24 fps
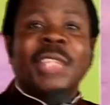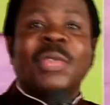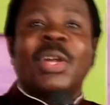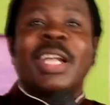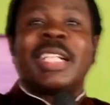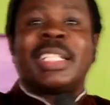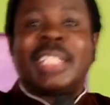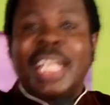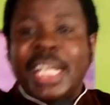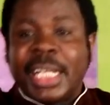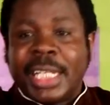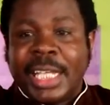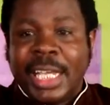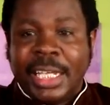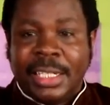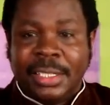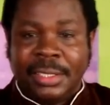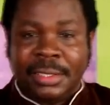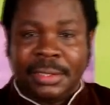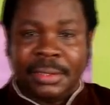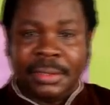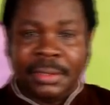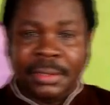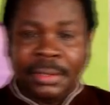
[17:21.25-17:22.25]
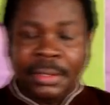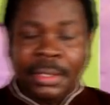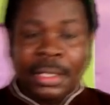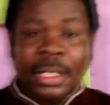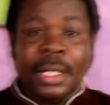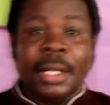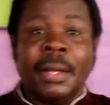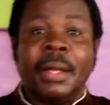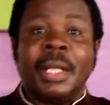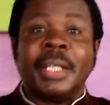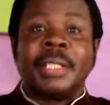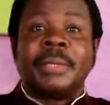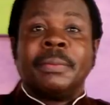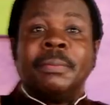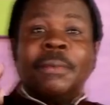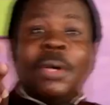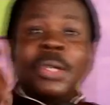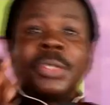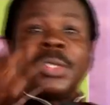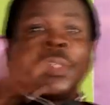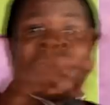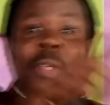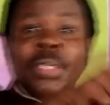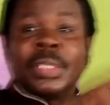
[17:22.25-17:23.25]
they were taken.
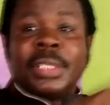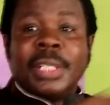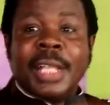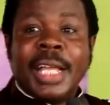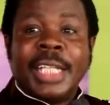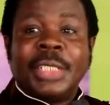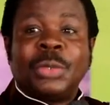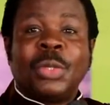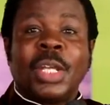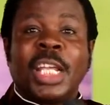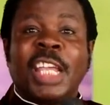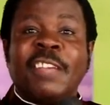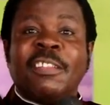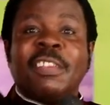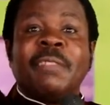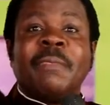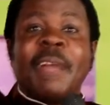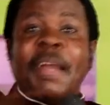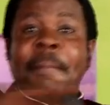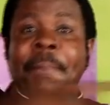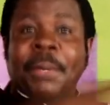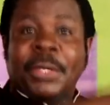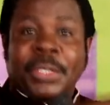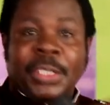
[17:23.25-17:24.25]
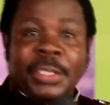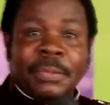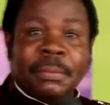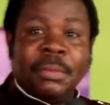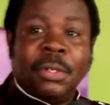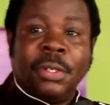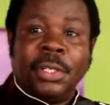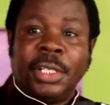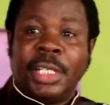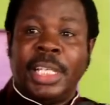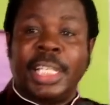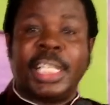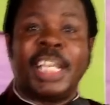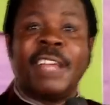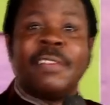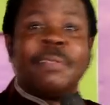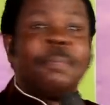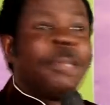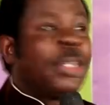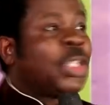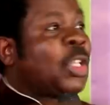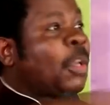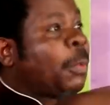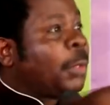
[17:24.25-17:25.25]
Most of those lands were given by President Moi. He gave
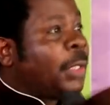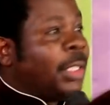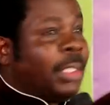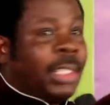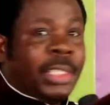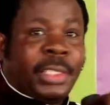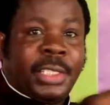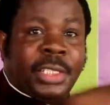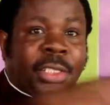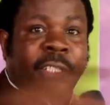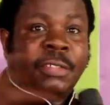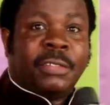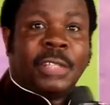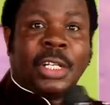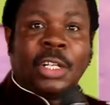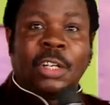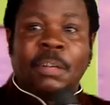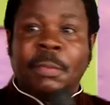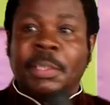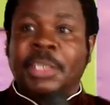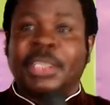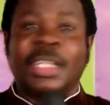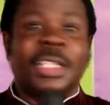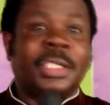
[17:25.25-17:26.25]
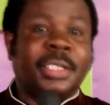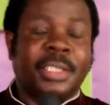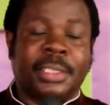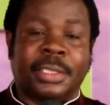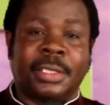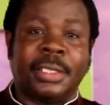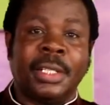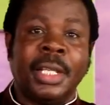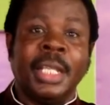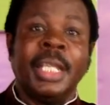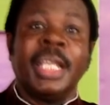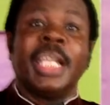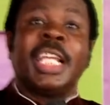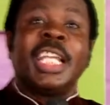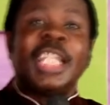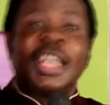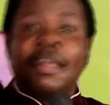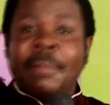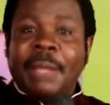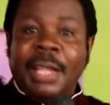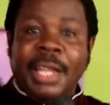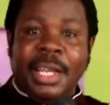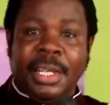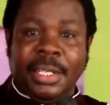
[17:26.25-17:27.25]
bishops in this city of Nairobi churches. He gave
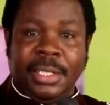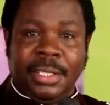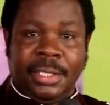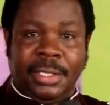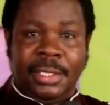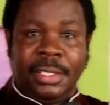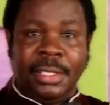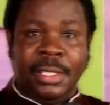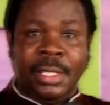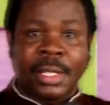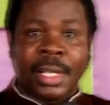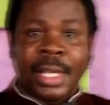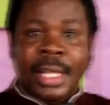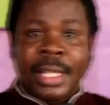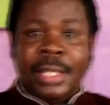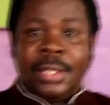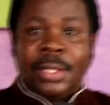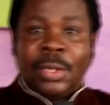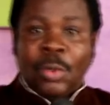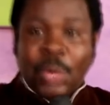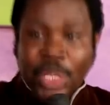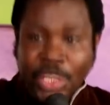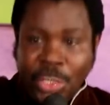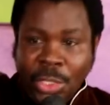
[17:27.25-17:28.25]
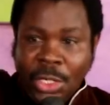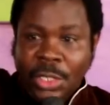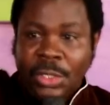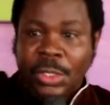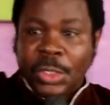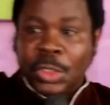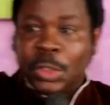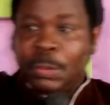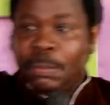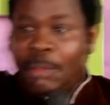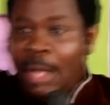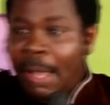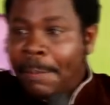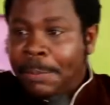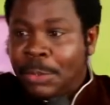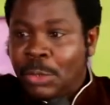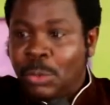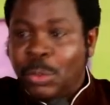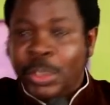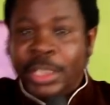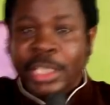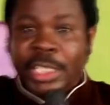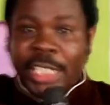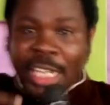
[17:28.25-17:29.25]
them land. When you go to those maps,
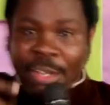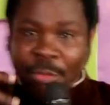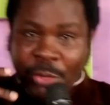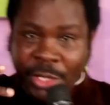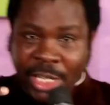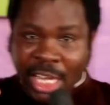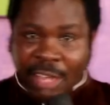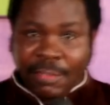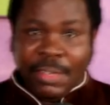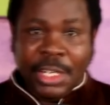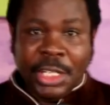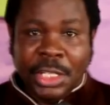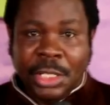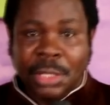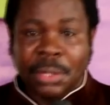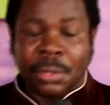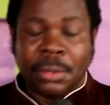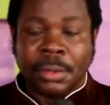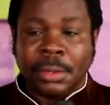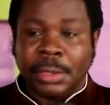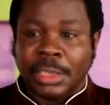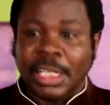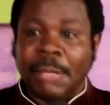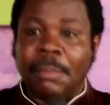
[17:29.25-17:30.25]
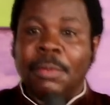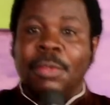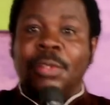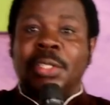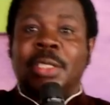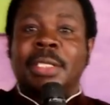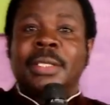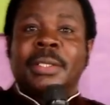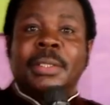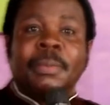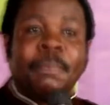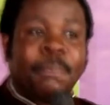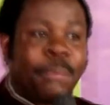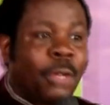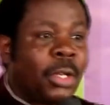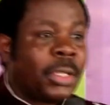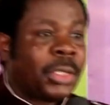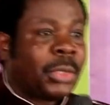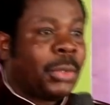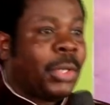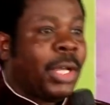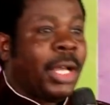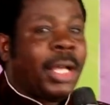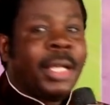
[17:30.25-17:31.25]
we never knew. Some of those
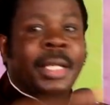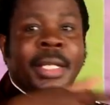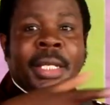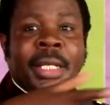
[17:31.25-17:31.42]
plots were